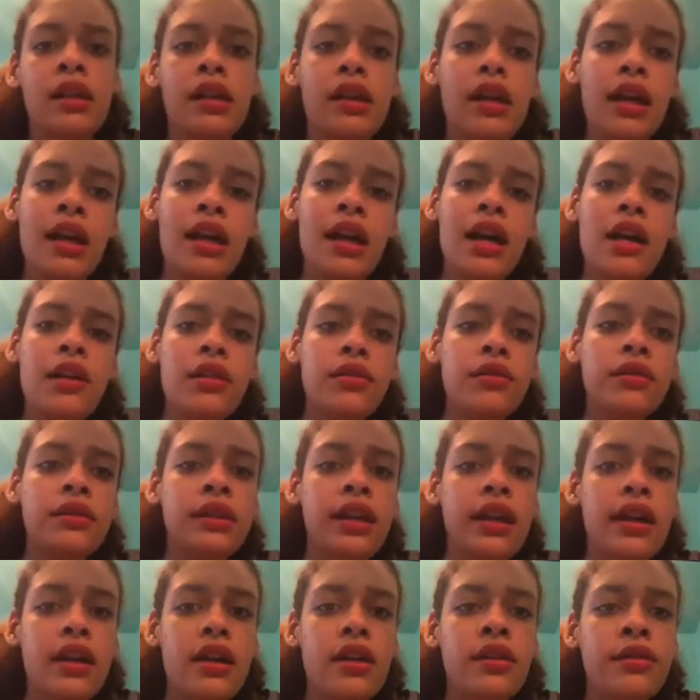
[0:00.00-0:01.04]
I don't
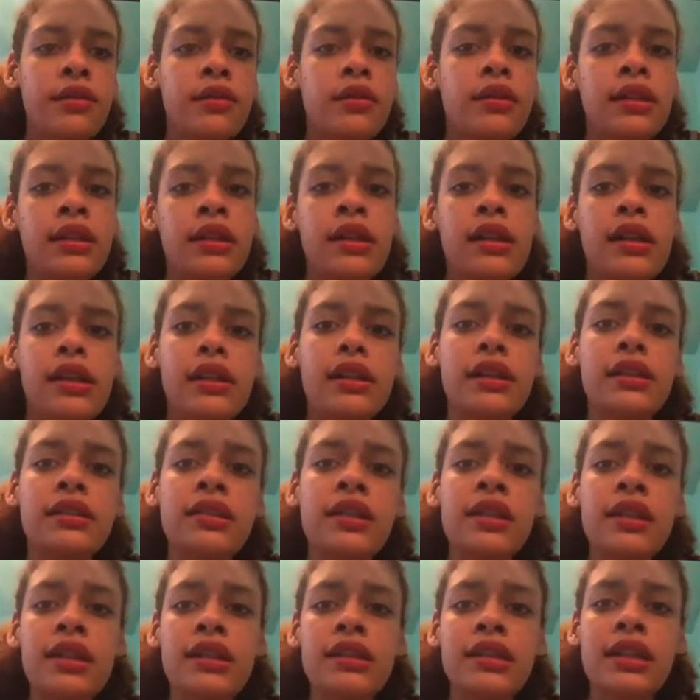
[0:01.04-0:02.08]
care as
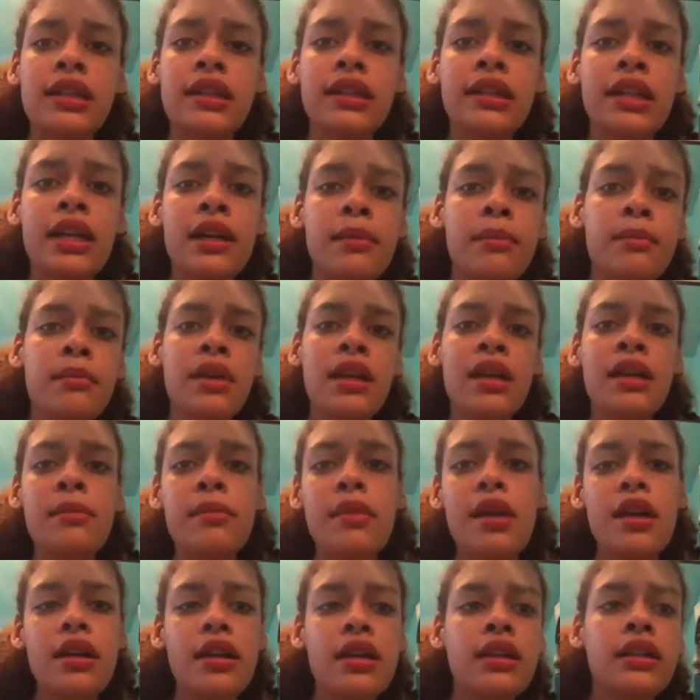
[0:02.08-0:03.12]
long as I get my
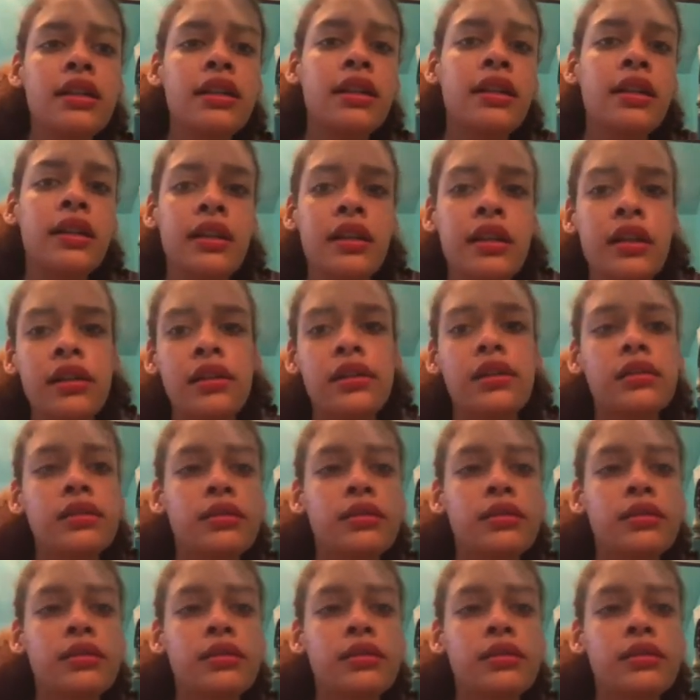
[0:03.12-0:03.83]
money.